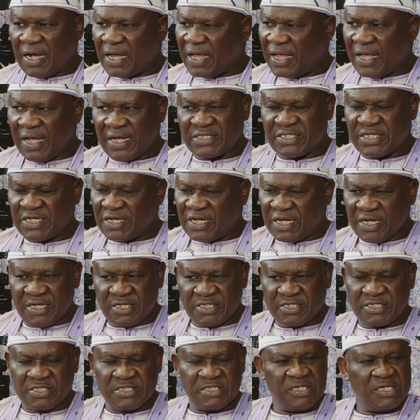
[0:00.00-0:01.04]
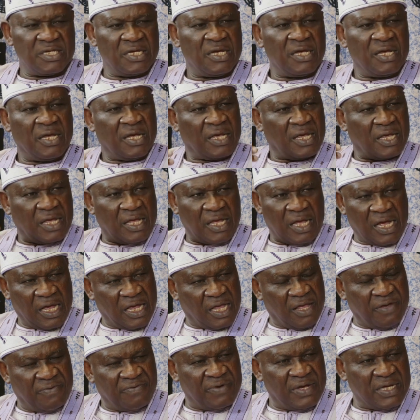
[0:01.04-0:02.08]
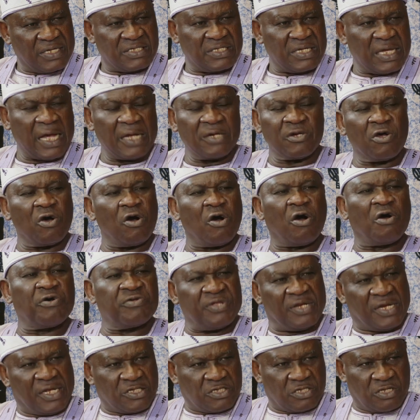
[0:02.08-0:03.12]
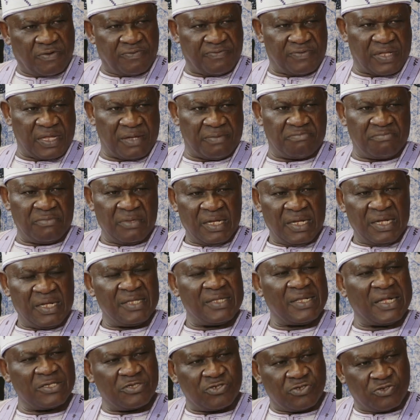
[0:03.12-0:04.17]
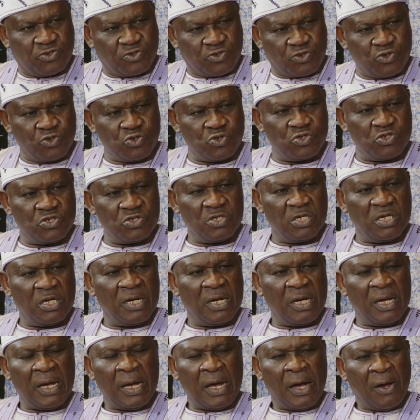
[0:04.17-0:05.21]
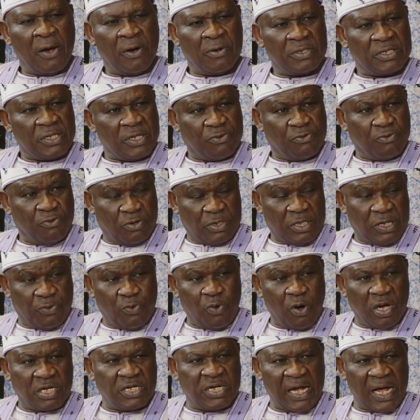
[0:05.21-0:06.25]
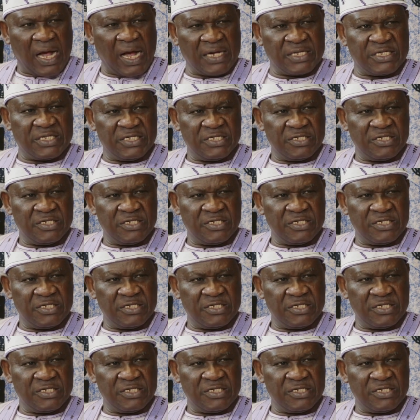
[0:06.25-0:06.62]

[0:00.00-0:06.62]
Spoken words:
caretakers, caregivers, and all the rest of them that stood. They worked hard.